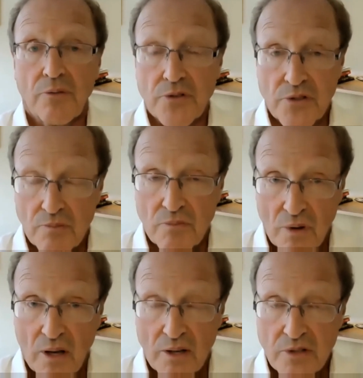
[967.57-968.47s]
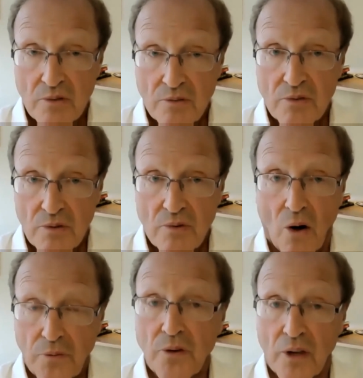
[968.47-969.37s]
has
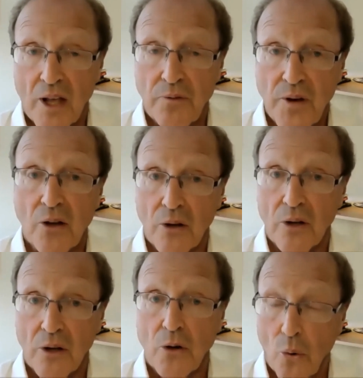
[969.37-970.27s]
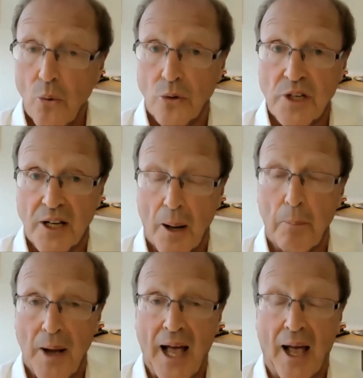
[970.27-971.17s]
often, they feel called to come
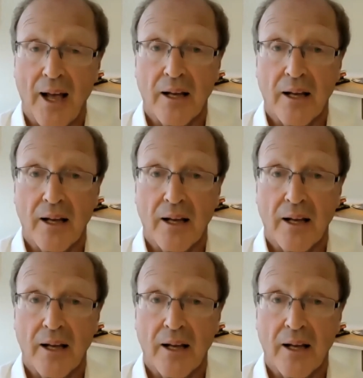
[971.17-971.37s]
back